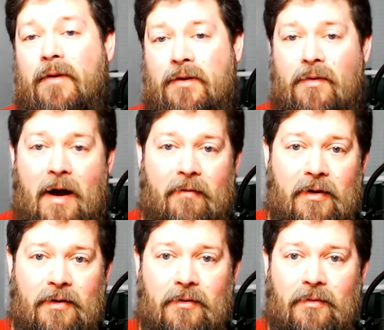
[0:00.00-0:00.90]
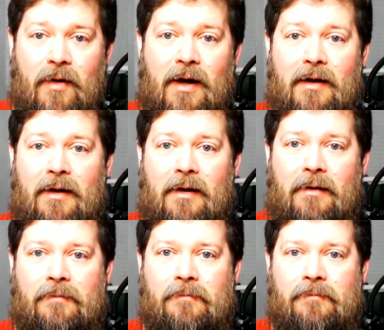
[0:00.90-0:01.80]
do have a new
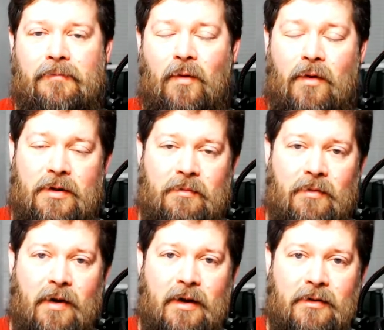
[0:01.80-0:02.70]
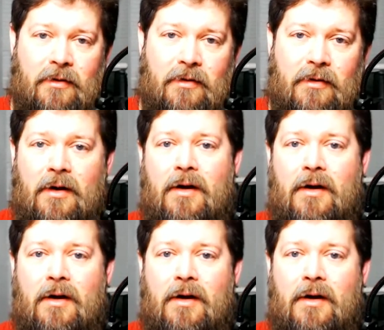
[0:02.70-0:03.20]
worship director.